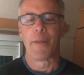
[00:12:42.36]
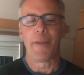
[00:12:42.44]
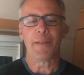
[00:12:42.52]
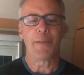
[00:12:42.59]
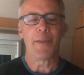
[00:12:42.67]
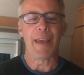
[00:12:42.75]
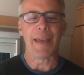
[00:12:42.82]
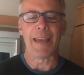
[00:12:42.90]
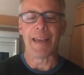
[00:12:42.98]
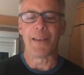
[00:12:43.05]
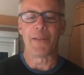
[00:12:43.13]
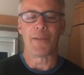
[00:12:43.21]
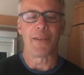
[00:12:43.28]
this thing
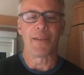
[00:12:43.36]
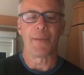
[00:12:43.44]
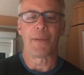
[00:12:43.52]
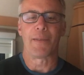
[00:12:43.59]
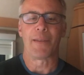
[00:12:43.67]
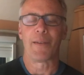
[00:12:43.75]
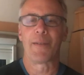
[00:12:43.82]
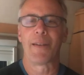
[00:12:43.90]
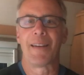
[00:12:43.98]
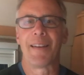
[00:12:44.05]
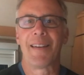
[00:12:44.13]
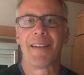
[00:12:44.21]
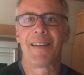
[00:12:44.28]
is just... Let me
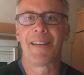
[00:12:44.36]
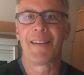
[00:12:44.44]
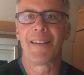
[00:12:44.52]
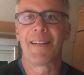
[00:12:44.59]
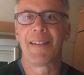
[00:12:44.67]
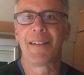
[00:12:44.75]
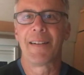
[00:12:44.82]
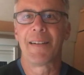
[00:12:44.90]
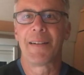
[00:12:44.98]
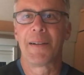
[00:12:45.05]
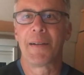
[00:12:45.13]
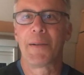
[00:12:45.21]
see.